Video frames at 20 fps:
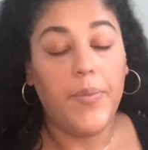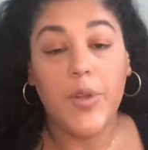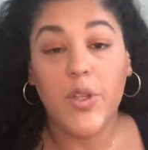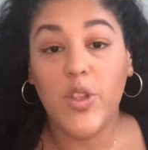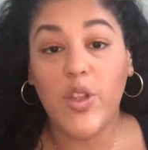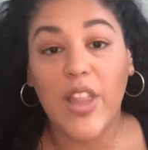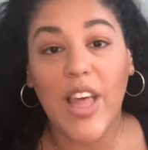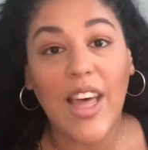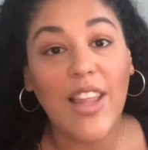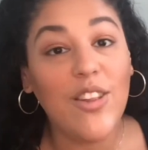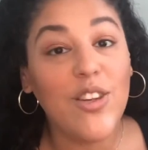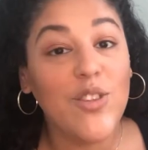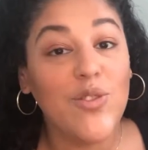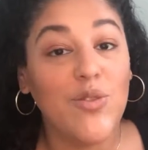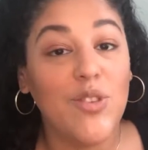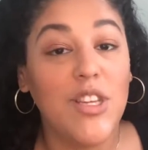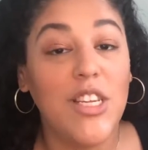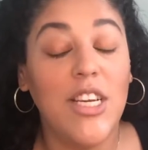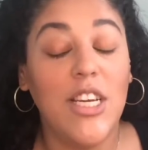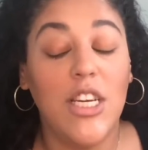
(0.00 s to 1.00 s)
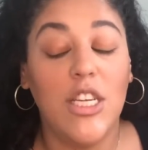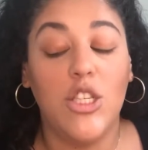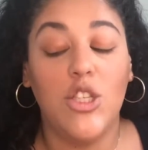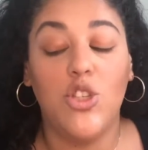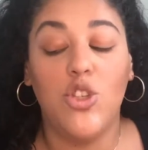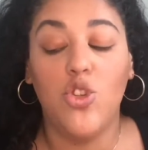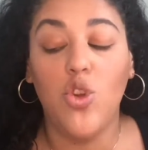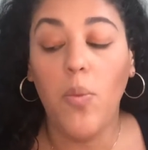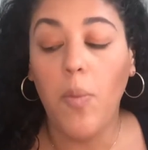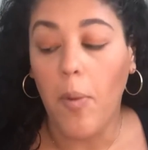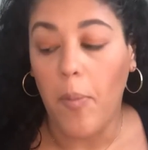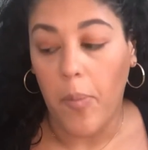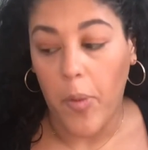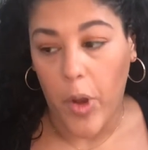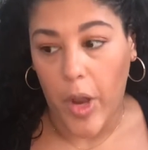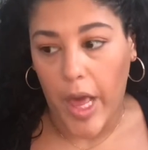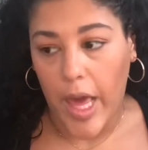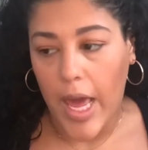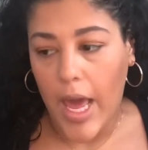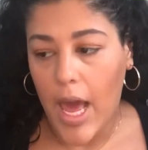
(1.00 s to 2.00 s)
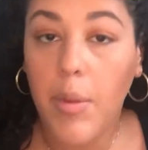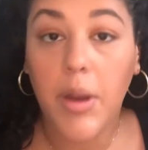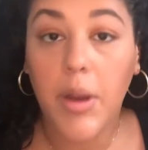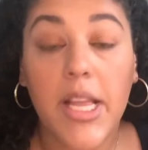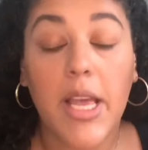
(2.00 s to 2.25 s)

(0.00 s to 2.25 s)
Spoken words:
So that looks really super pretty.